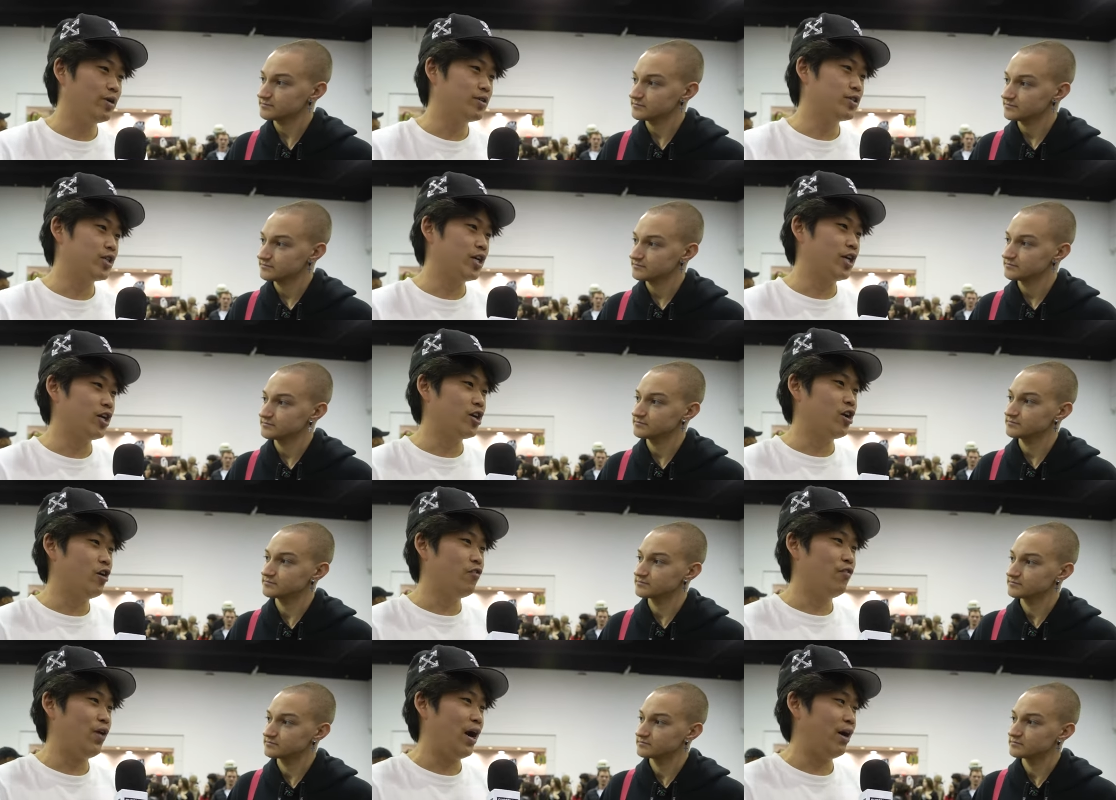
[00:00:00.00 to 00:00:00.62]
Speaker 1: it was gonna
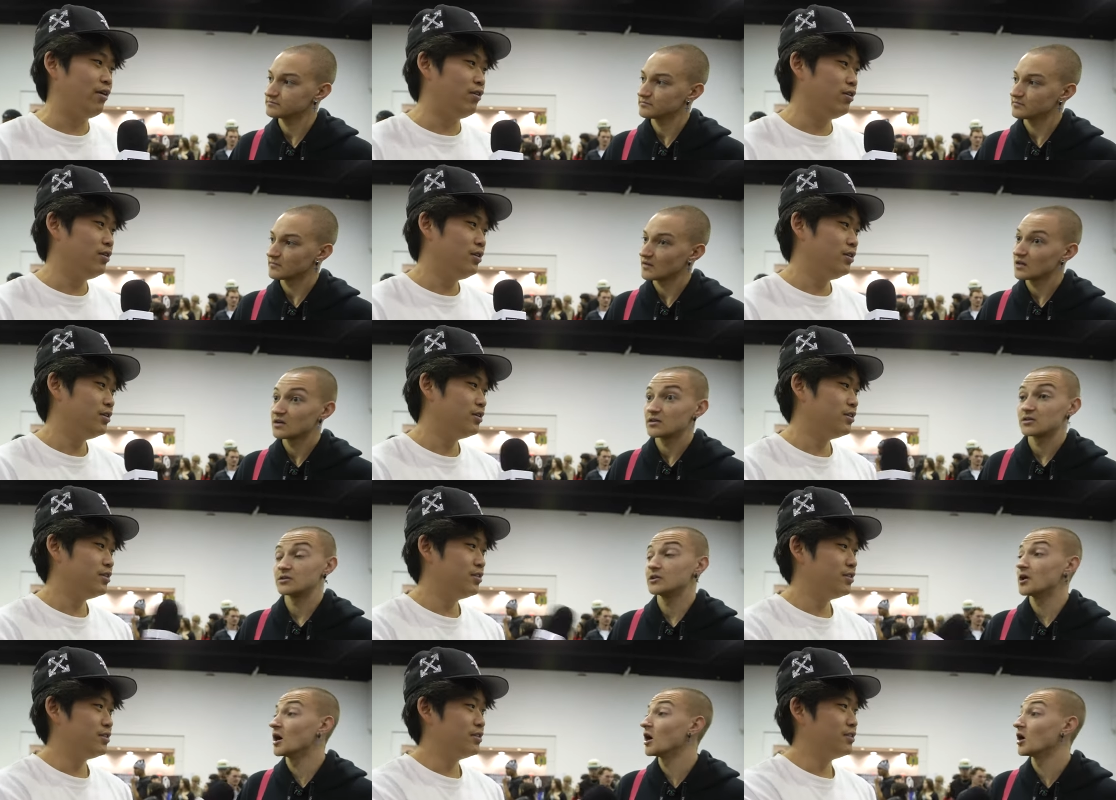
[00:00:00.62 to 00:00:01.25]
go viral?
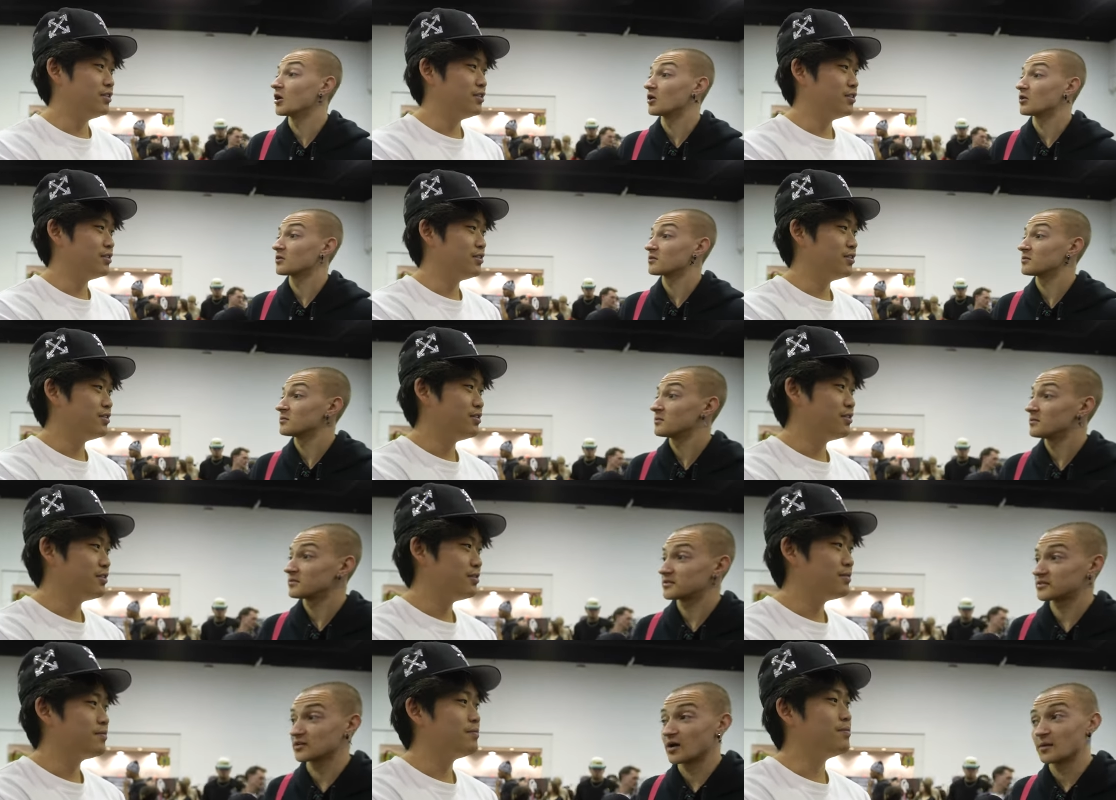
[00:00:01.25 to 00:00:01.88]
Speaker 2: No.
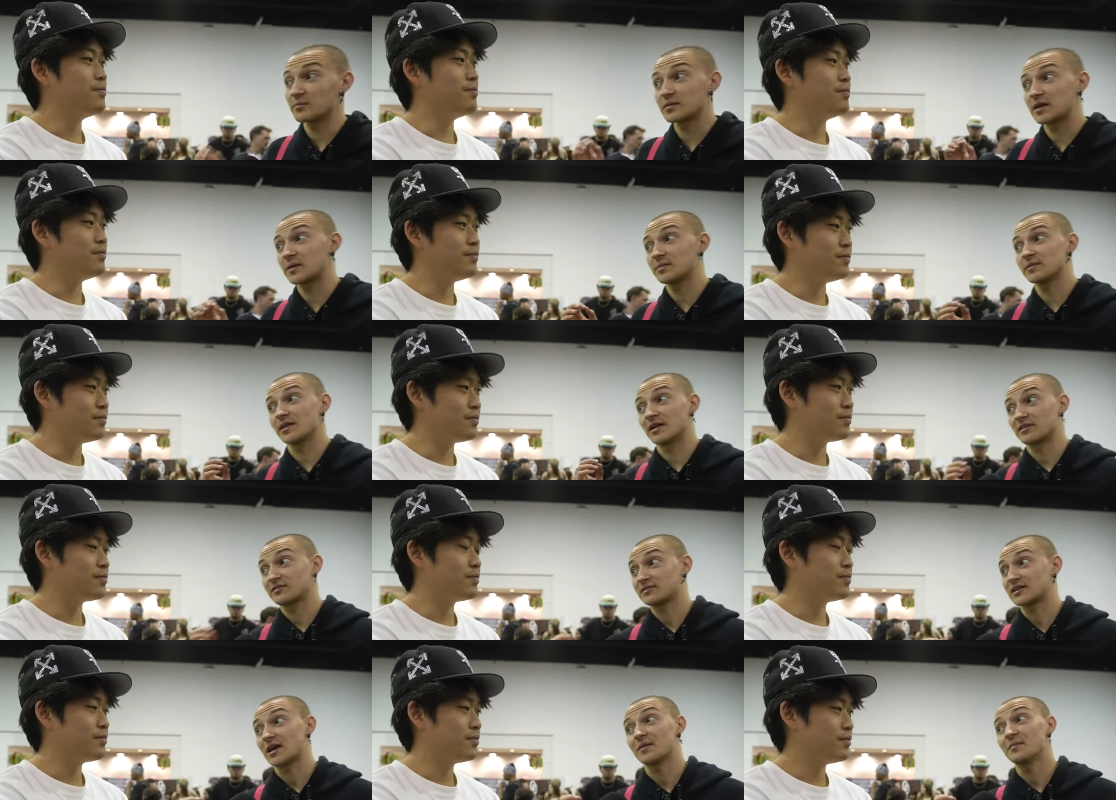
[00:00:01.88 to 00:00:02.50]
So I'm keeping
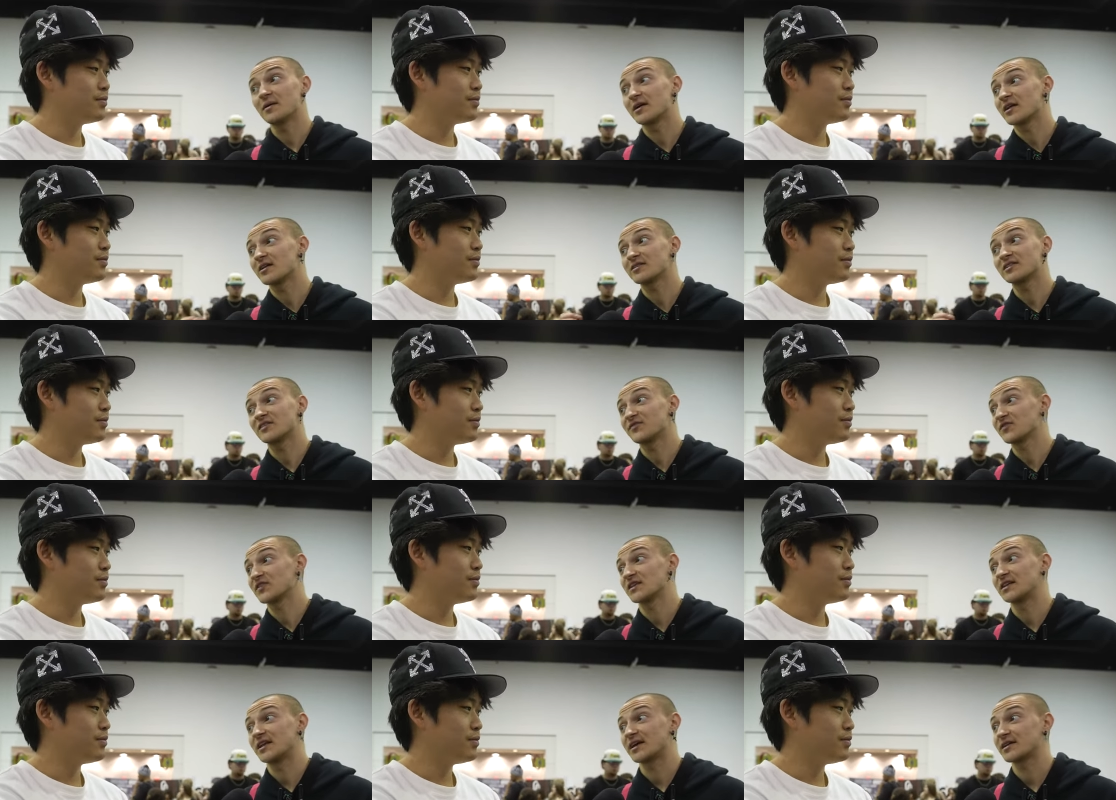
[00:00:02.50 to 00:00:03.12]
that same energy
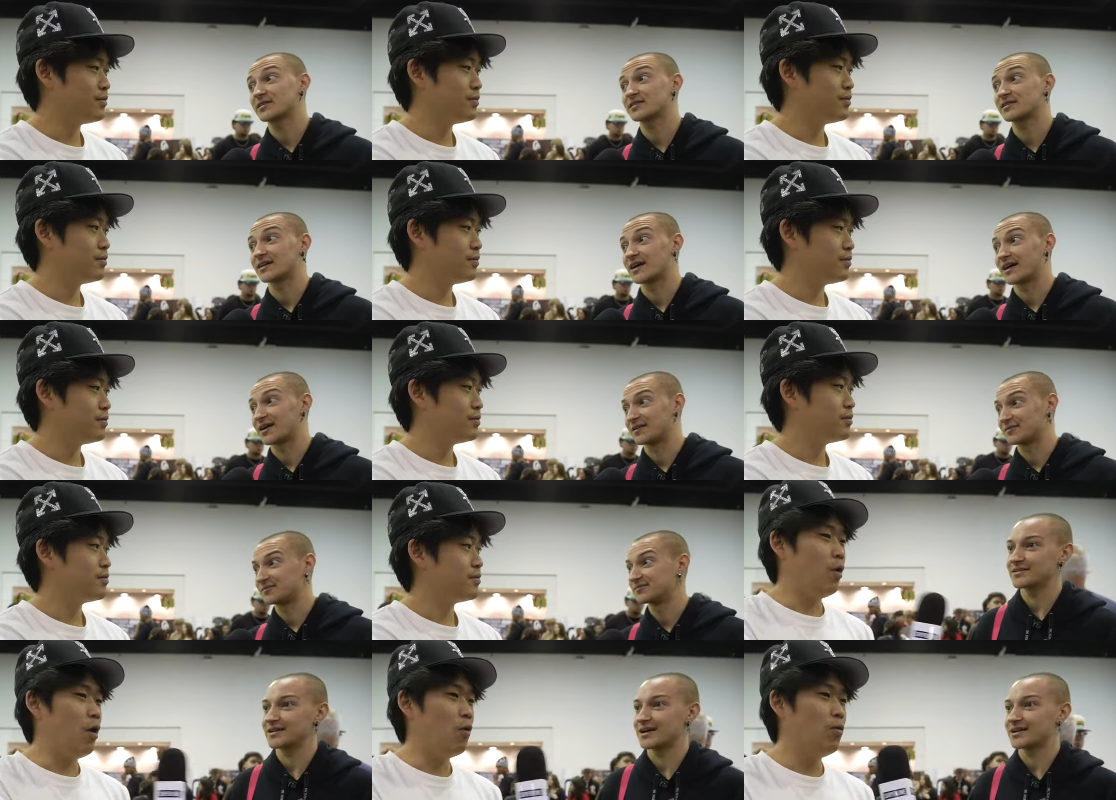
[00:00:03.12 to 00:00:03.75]
for the next
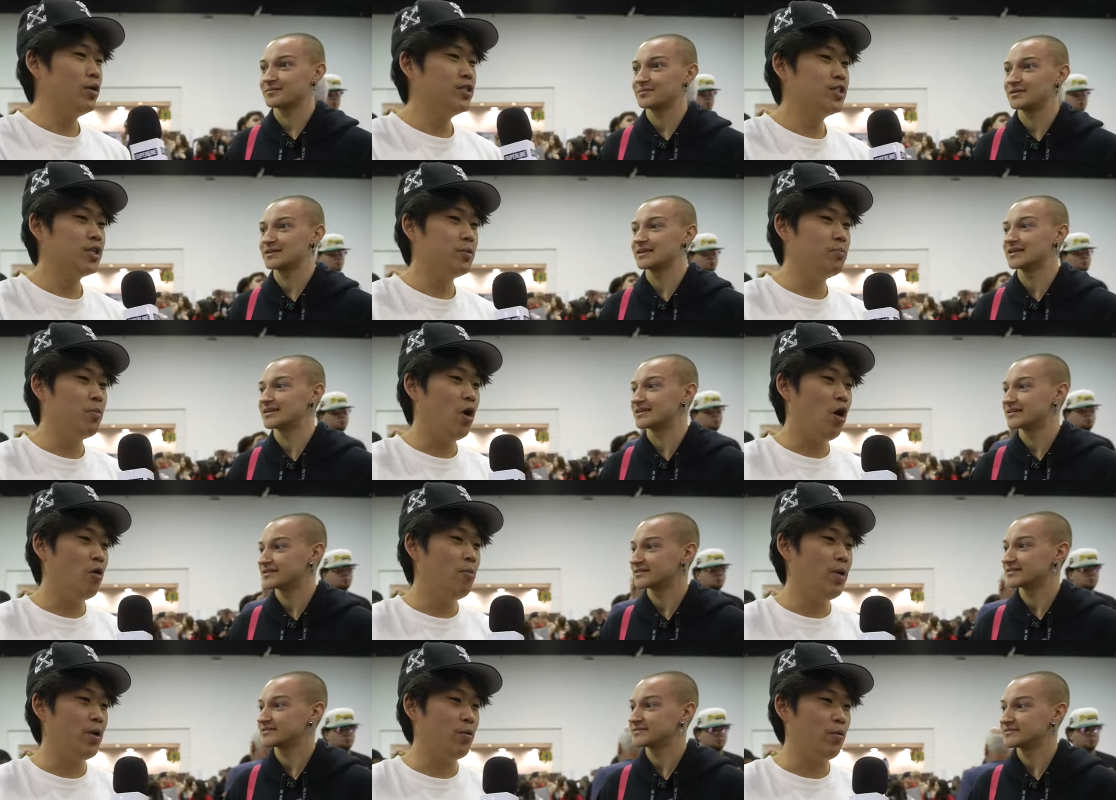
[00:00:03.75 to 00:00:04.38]
time. What was
Speaker 1: the
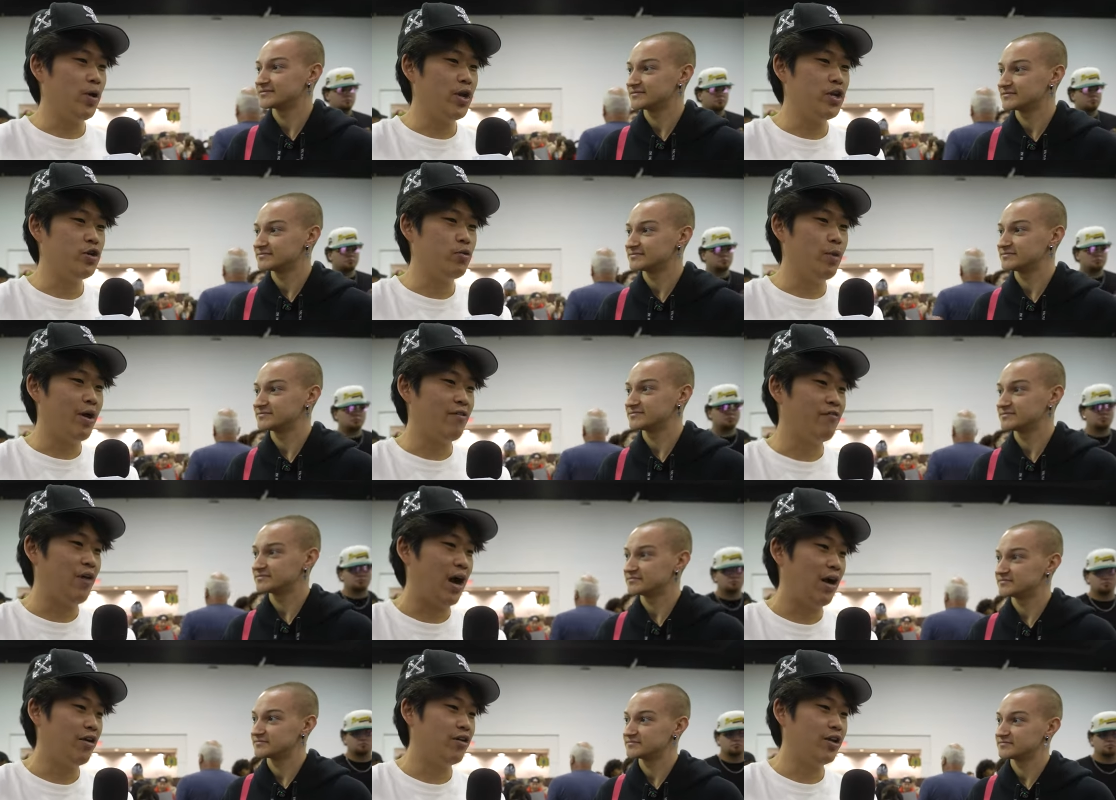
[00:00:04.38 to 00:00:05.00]
moment when you went
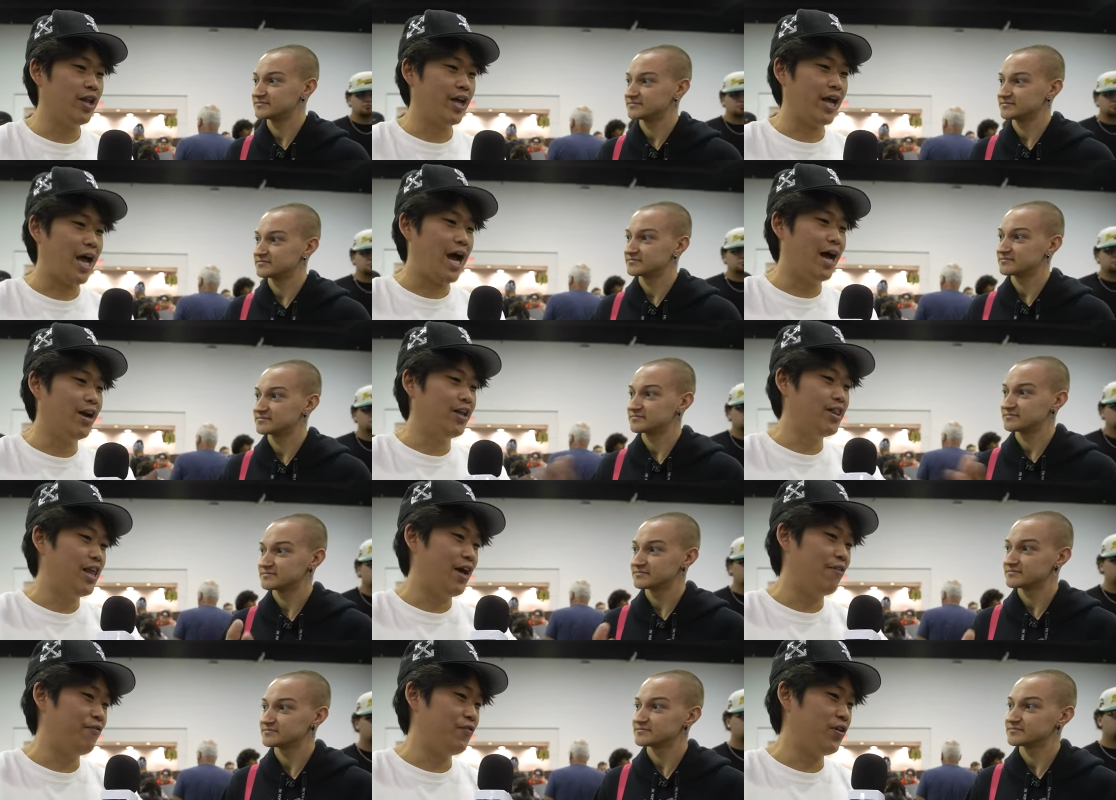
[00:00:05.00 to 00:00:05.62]
viral? Like, how
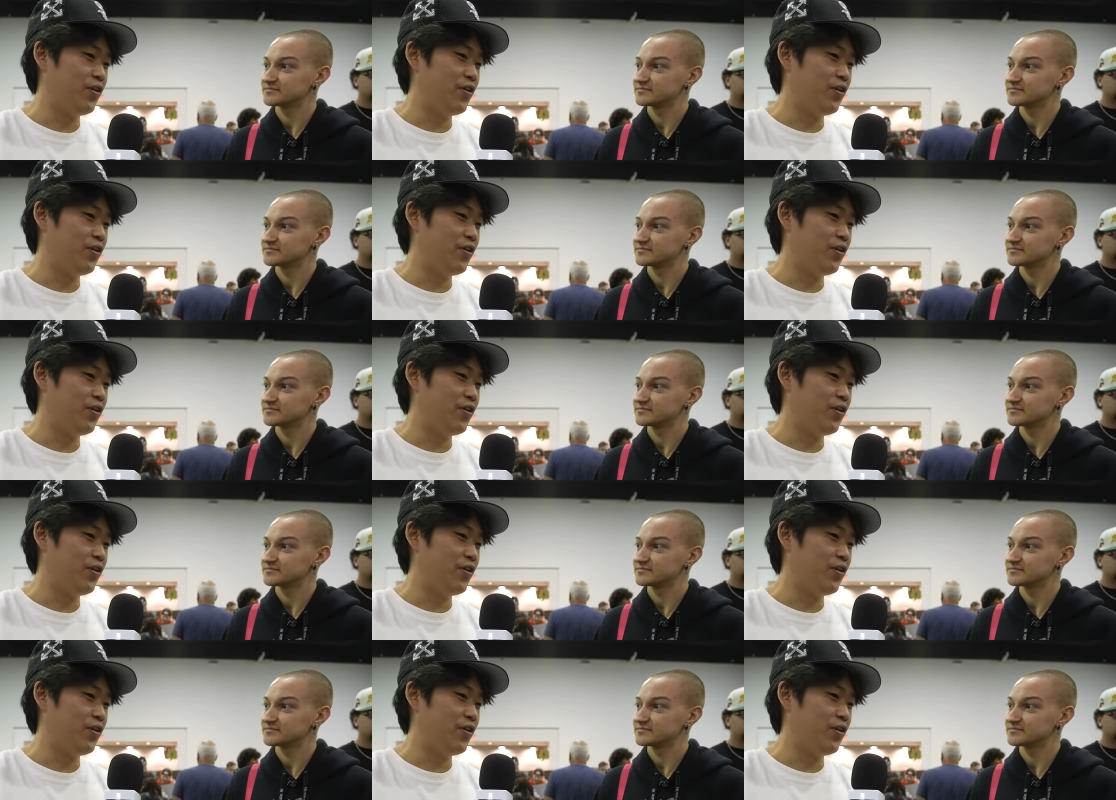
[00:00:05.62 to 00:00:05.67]
did that